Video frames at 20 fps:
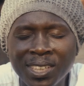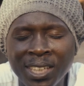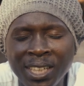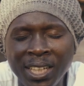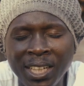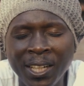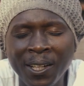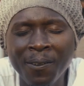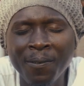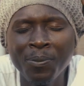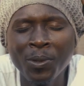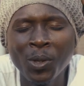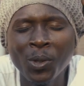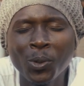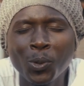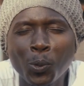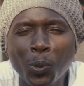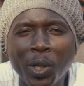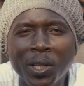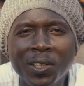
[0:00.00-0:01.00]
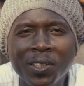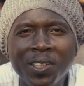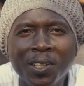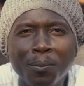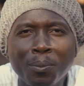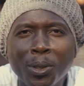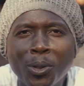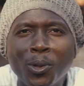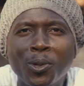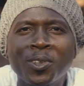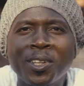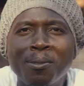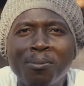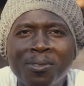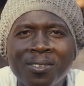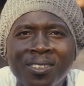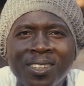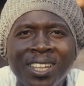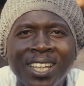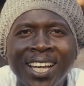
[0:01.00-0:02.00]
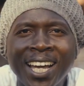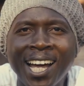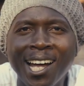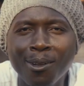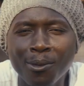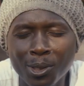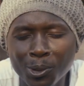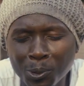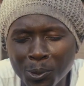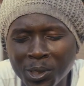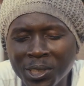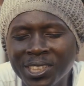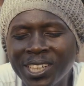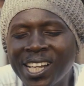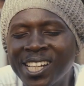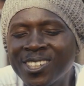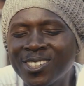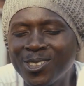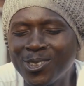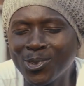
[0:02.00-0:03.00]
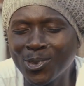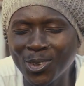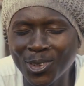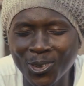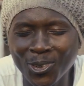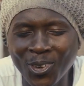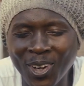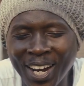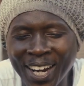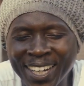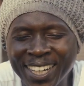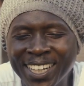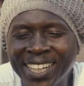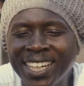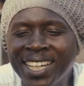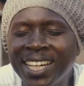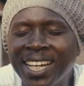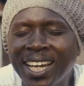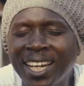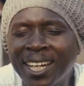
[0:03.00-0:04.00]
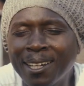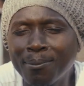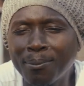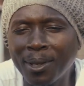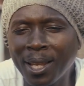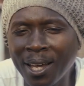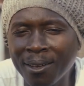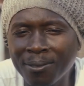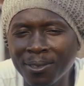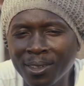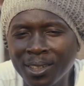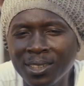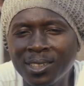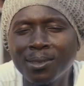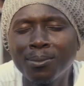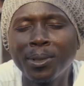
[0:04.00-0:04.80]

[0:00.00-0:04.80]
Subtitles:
in welding because I'm seeing how the welders do the work, and I'm loving it.